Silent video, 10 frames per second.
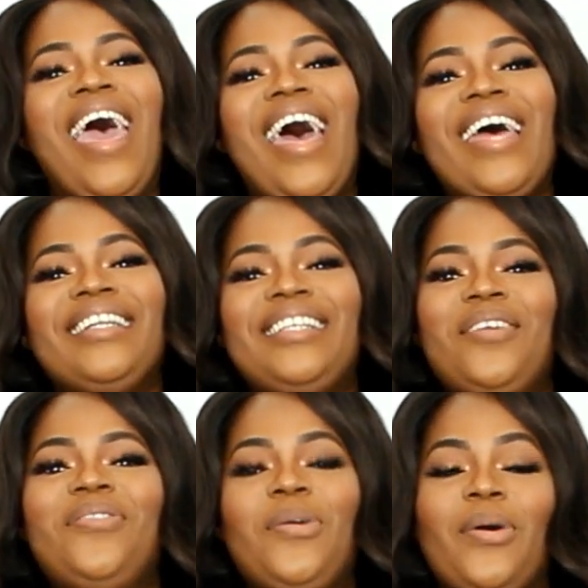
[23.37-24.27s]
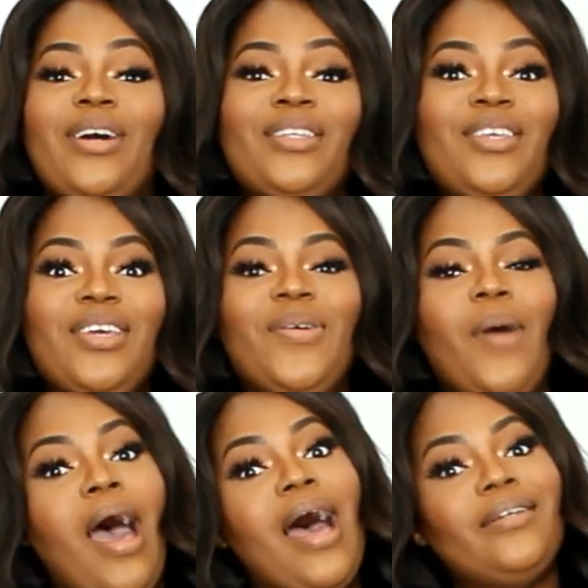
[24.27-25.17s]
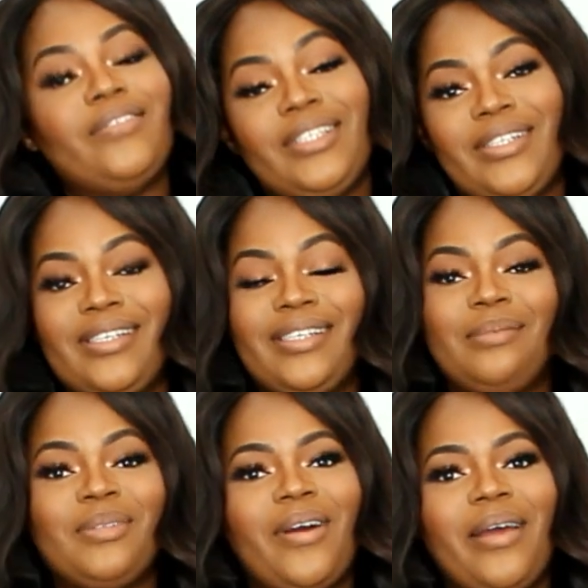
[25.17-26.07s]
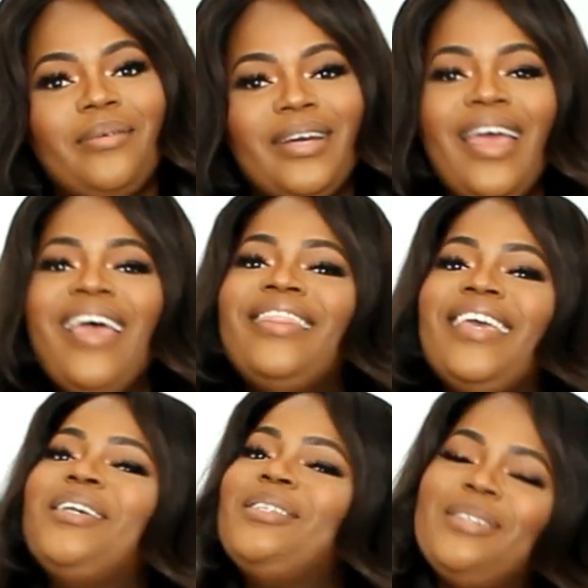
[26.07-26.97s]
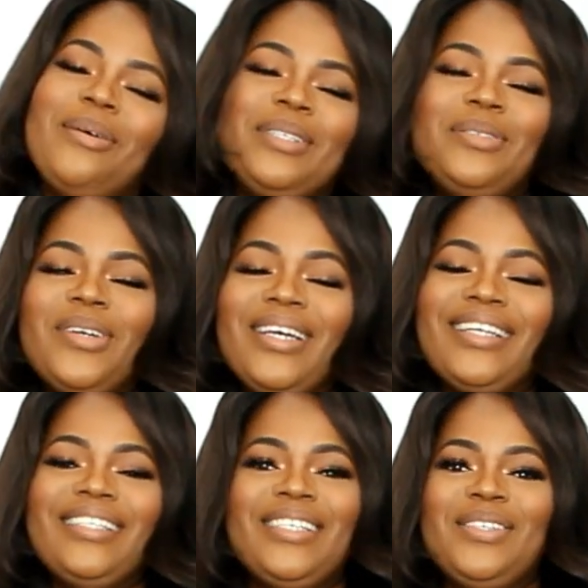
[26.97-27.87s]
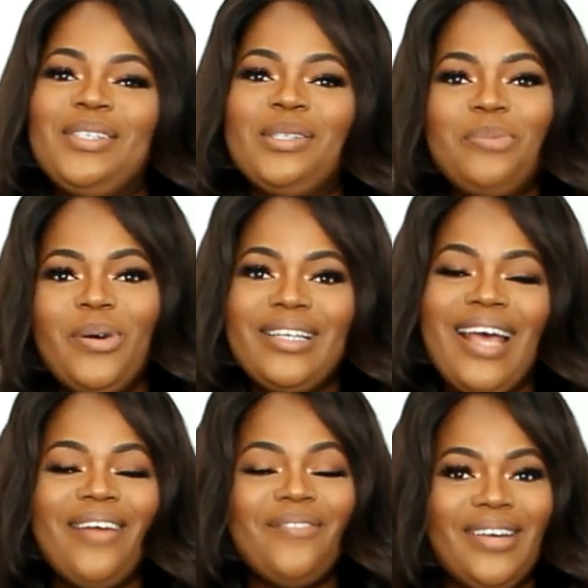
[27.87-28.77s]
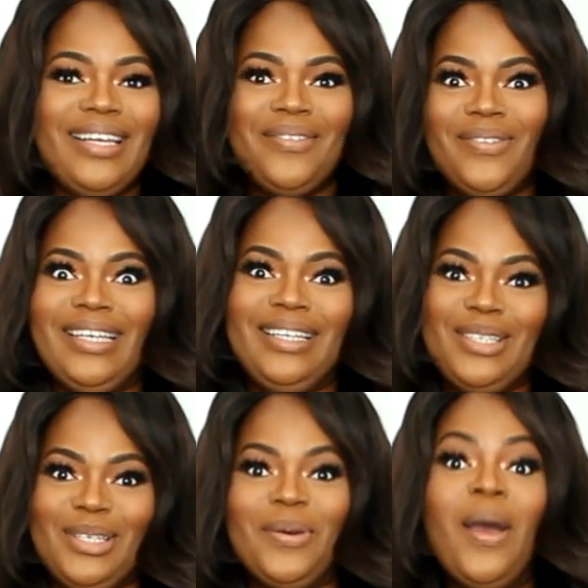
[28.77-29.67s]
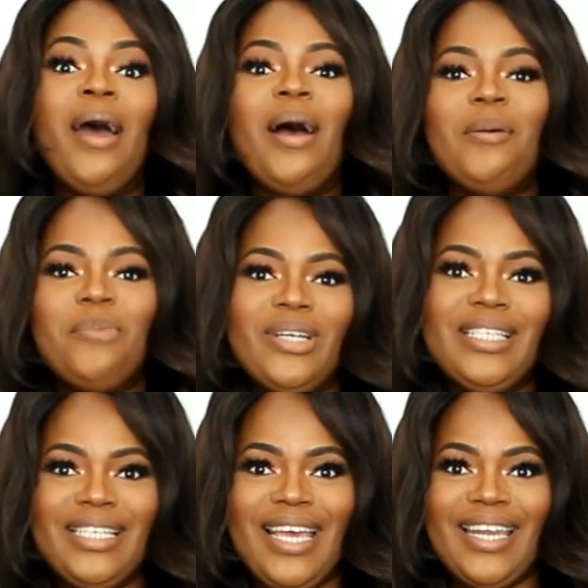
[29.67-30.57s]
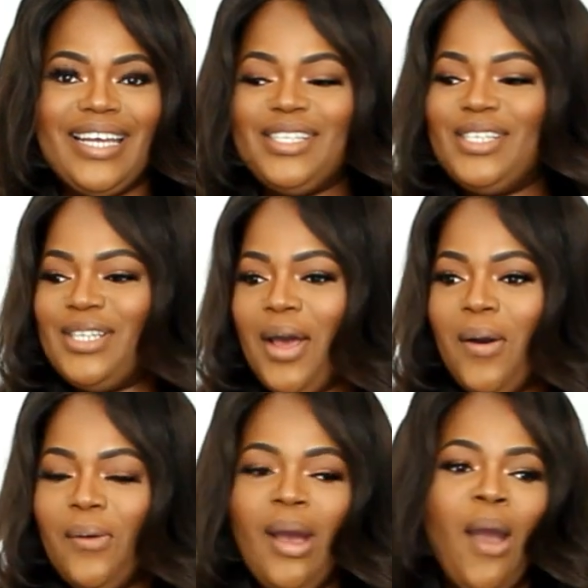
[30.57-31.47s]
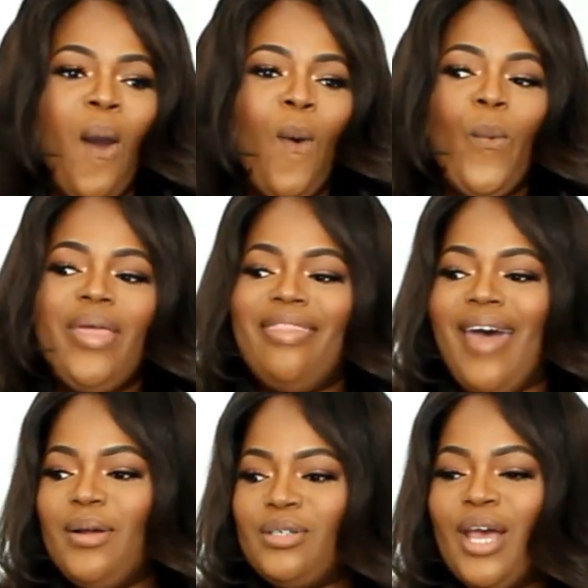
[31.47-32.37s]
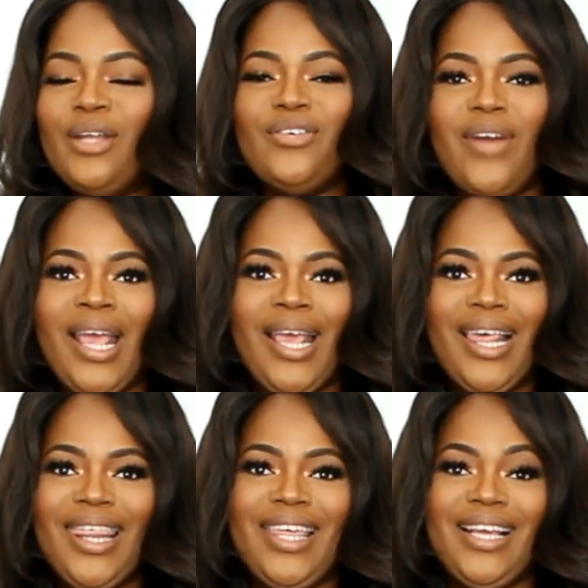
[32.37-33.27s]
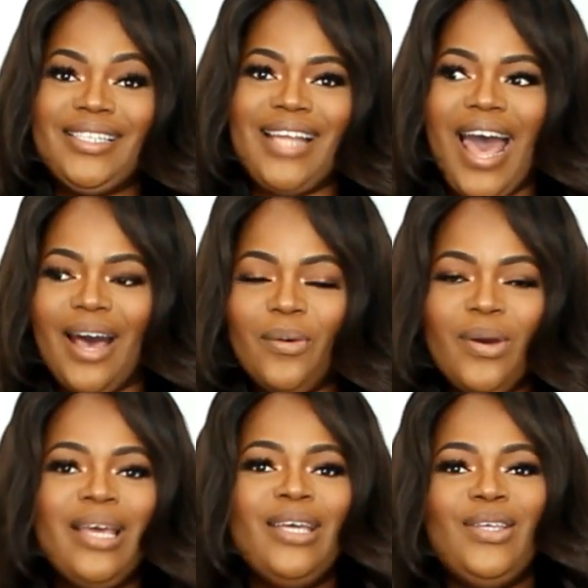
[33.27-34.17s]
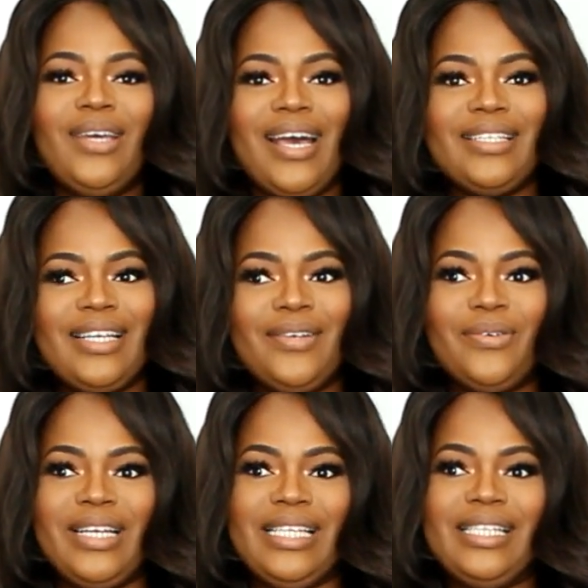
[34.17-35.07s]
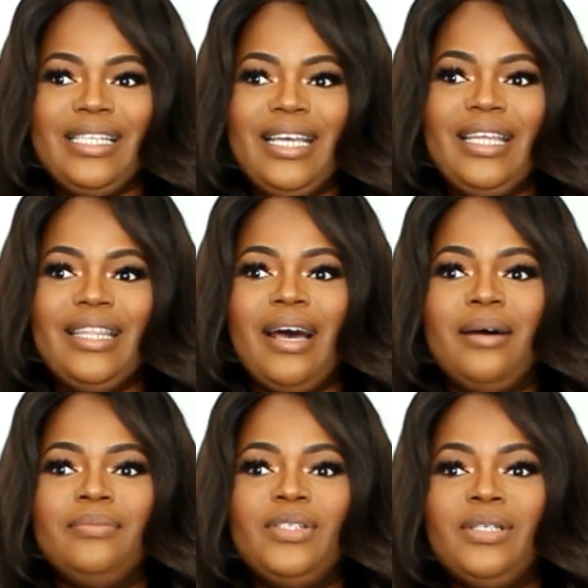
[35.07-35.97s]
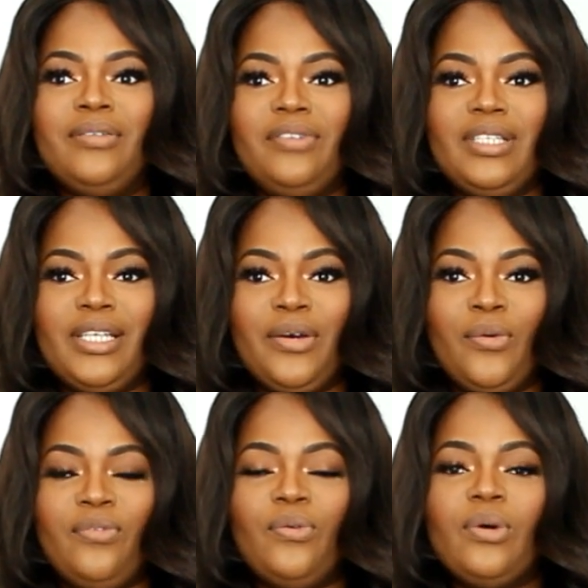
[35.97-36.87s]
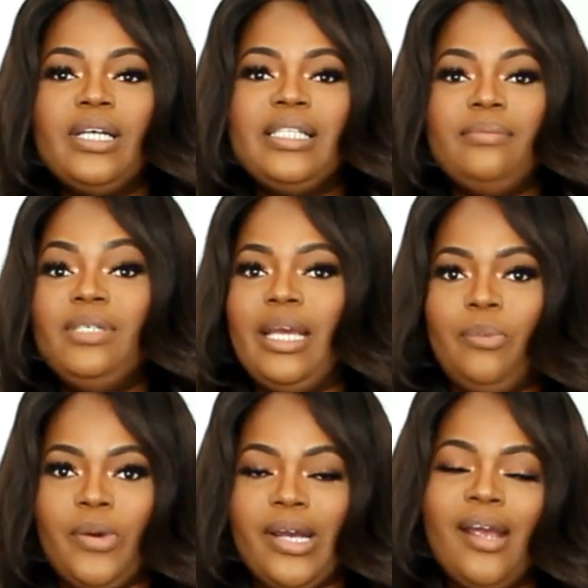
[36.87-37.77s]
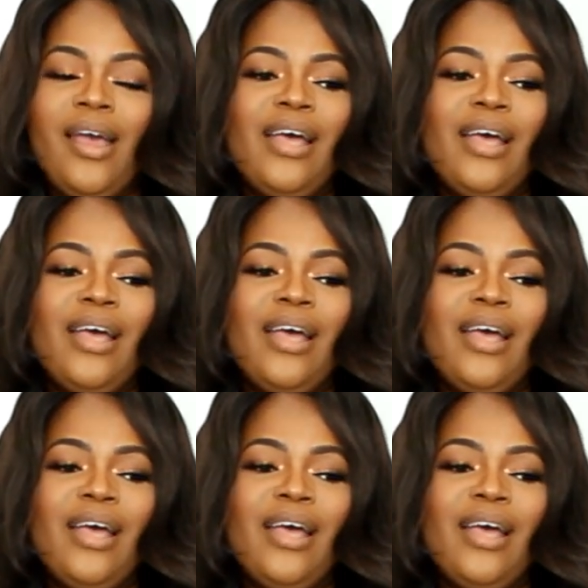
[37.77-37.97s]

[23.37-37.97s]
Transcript: And if you are a new and returning subscriber, thank you so much for your continued support. I really do appreciate it. So without dragging things out, you guys can already see that I'm doing a video for some shapewear.